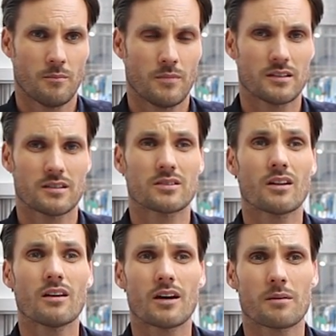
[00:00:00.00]
Because it's
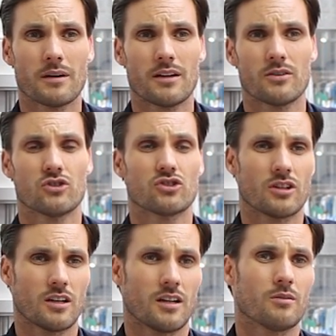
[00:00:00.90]
a lot better to
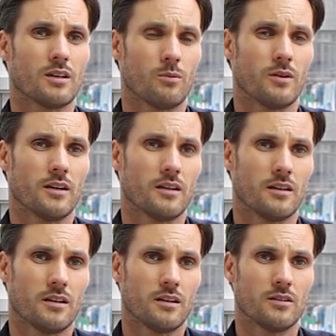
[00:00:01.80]
start out that way,
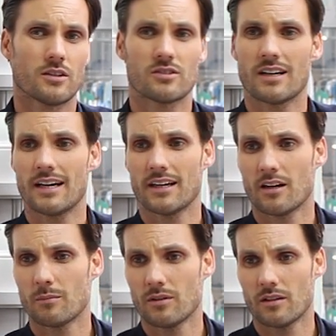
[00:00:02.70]
not tying
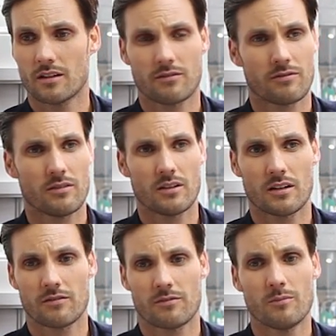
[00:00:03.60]
up a lot
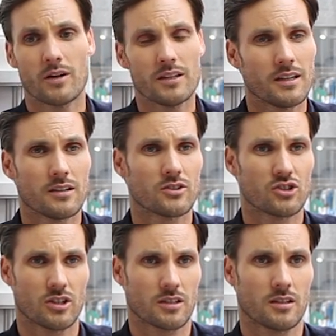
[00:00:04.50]
of money in
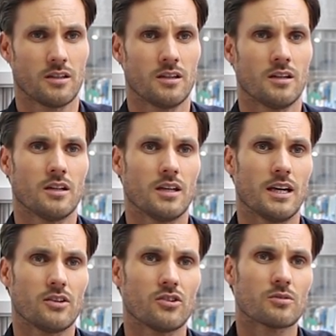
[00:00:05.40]
stock,
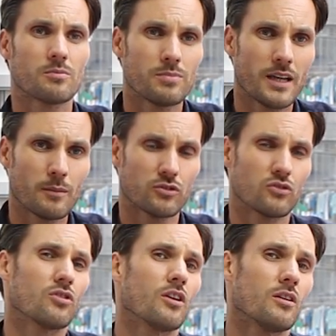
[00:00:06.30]
and just be able
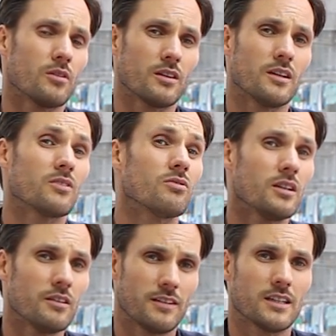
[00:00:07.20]
to turn over things
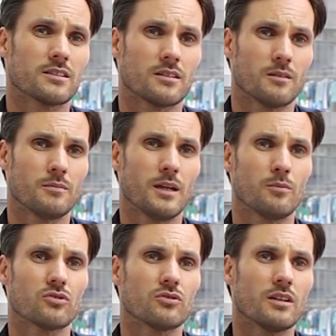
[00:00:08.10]
really fast, be
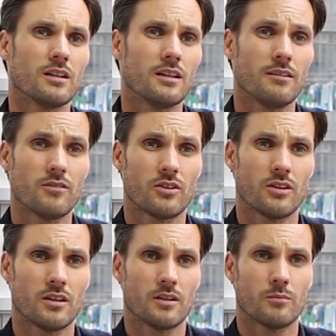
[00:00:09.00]
able to deliver
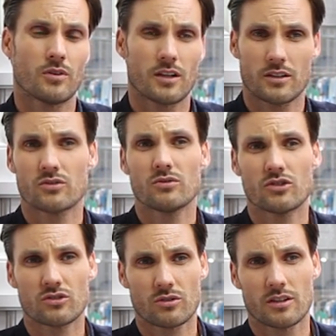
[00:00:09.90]
products to
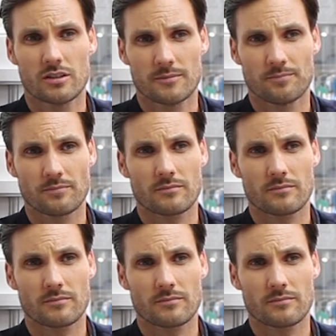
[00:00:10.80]
the stores,